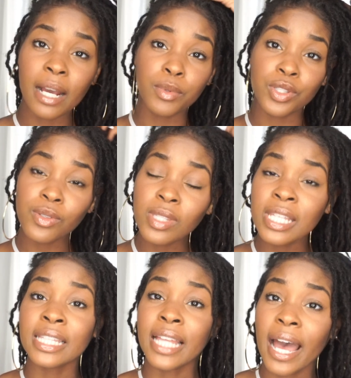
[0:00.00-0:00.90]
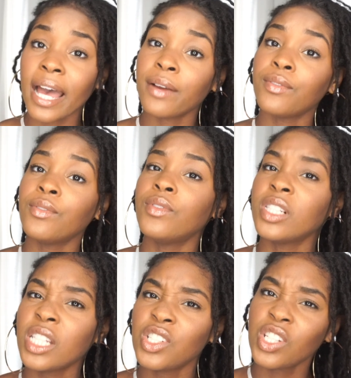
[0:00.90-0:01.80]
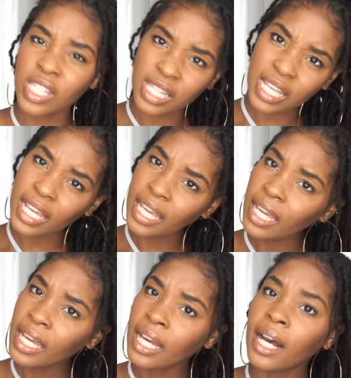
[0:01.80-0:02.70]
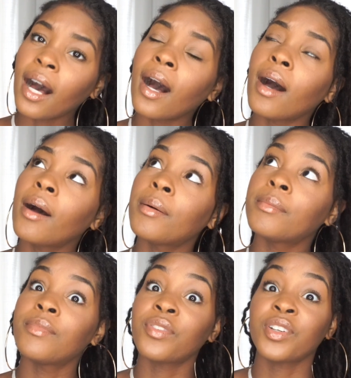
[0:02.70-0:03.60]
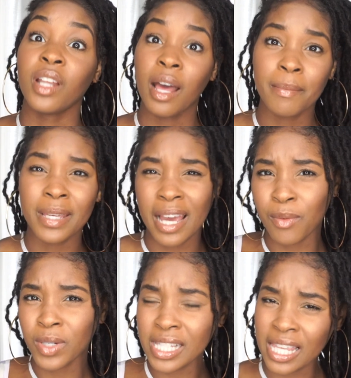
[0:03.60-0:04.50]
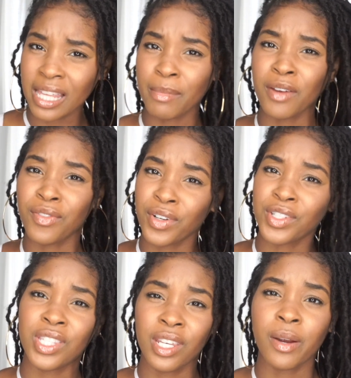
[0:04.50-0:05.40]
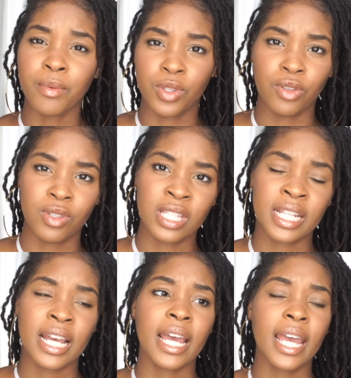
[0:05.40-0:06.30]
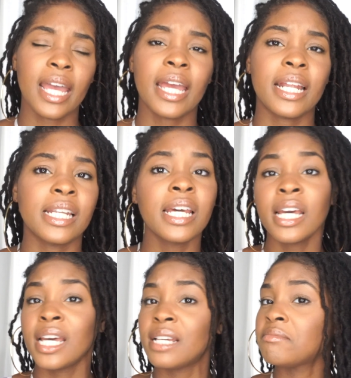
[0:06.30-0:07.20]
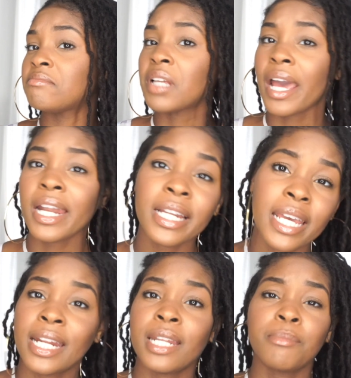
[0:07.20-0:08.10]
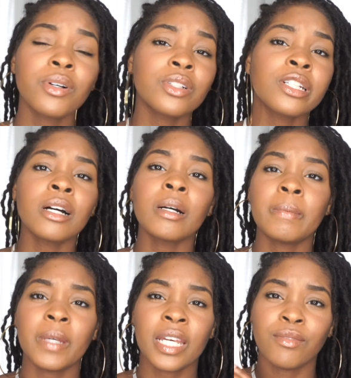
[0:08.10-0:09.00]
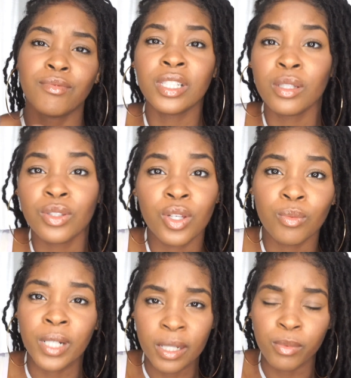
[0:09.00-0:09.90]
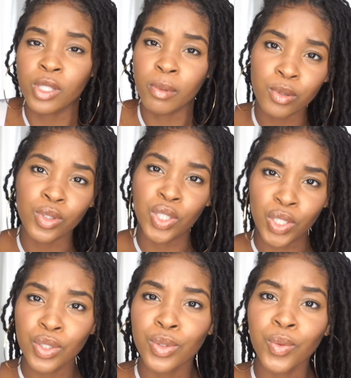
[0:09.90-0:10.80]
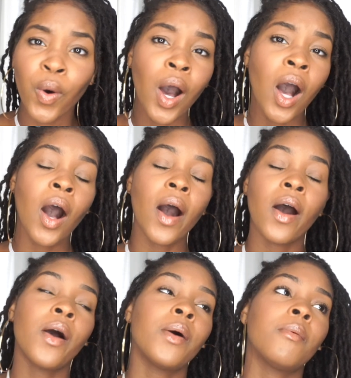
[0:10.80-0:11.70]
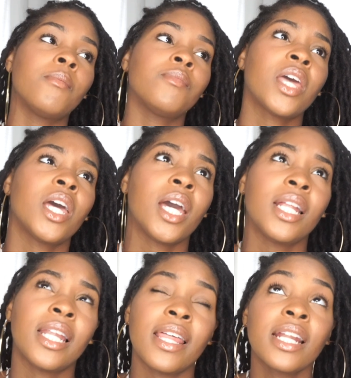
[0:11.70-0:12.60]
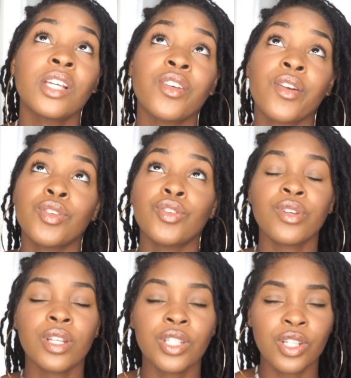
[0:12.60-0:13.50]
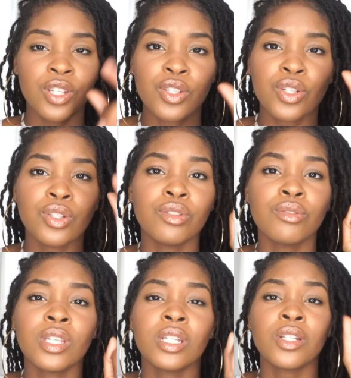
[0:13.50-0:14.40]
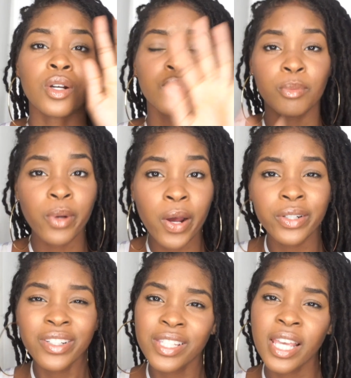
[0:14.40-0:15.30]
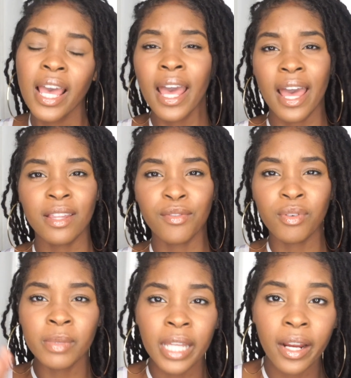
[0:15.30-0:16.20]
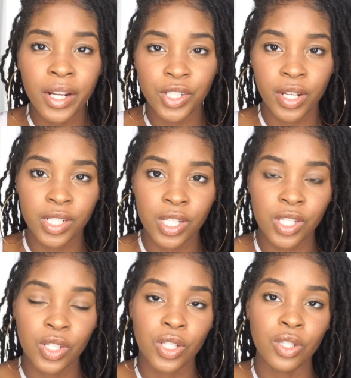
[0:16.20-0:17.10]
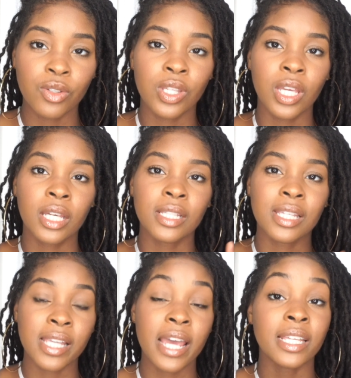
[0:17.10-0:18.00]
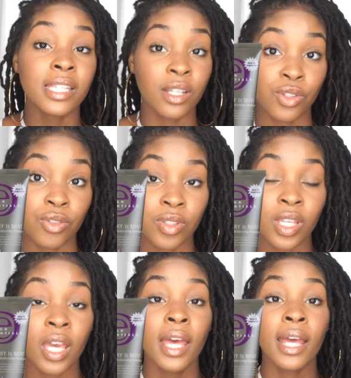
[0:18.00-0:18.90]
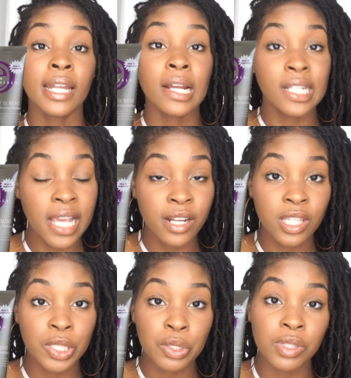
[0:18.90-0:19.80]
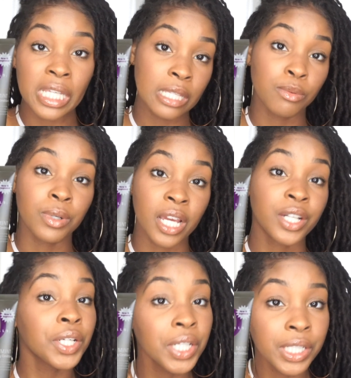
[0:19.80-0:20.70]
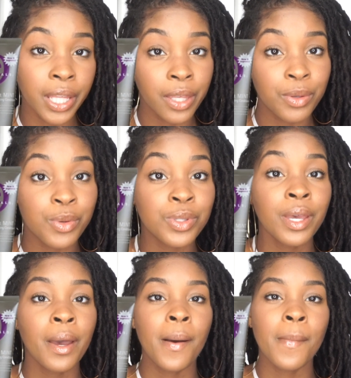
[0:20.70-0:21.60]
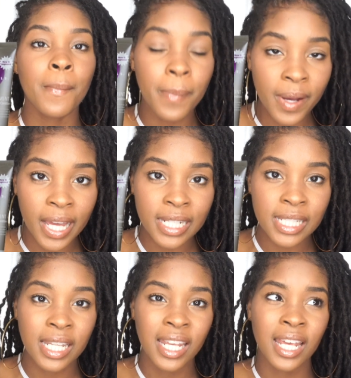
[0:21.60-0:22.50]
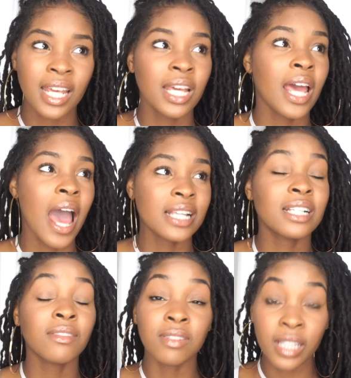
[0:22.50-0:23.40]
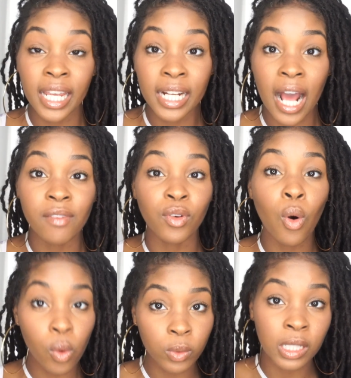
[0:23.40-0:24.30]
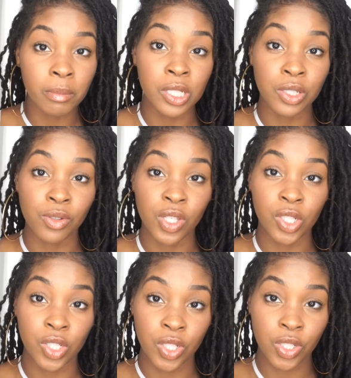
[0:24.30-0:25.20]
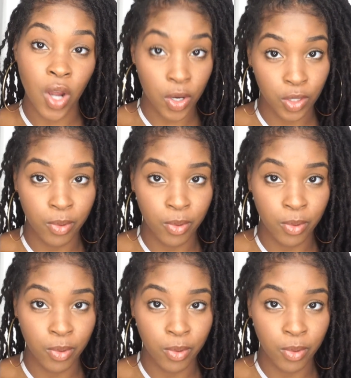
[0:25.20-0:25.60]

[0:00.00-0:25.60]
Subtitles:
I was using that religiously I want to say like my first year I was using that, and I didn't get any buildup. It really did what it was supposed to do. And then I started to transition to using Dr. Bronner's, and then from there I transitioned to using Design Essentials. Now Design Essentials is what I currently use, but as of late I've only been using Dr.